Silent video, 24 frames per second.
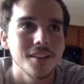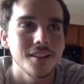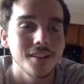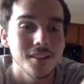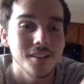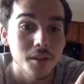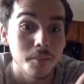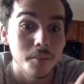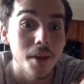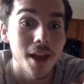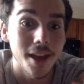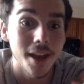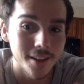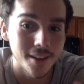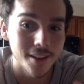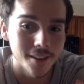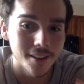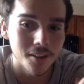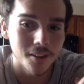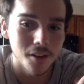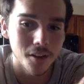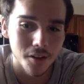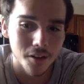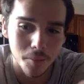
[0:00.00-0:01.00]

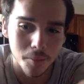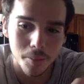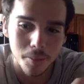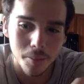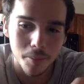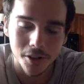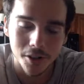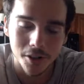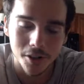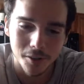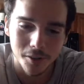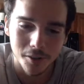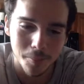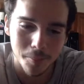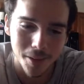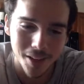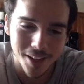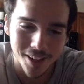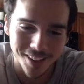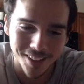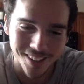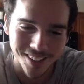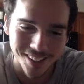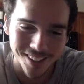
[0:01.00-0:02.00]
dependent on your personal
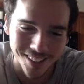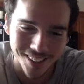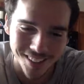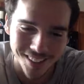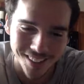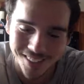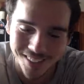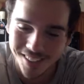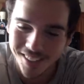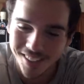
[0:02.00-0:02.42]
opinion.